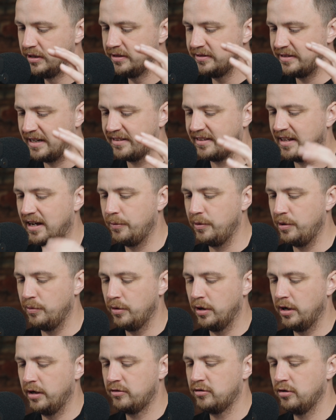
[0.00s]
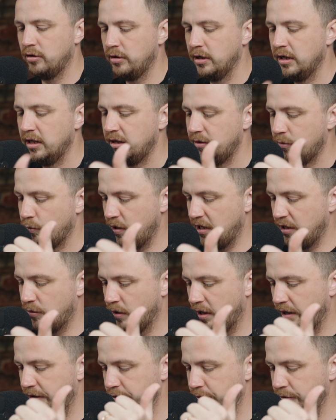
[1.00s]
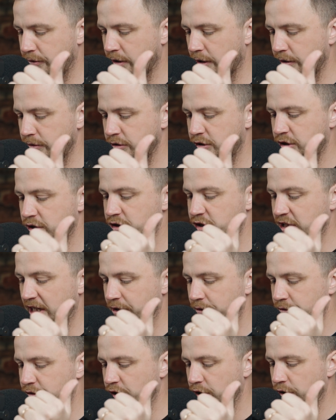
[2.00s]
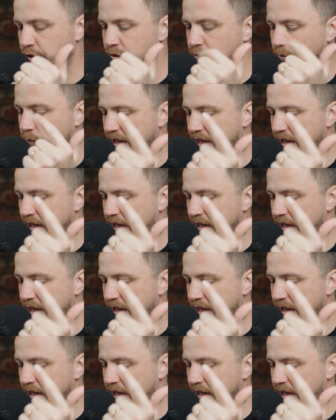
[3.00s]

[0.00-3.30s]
That's how we work. So week 1, new coach shadows you.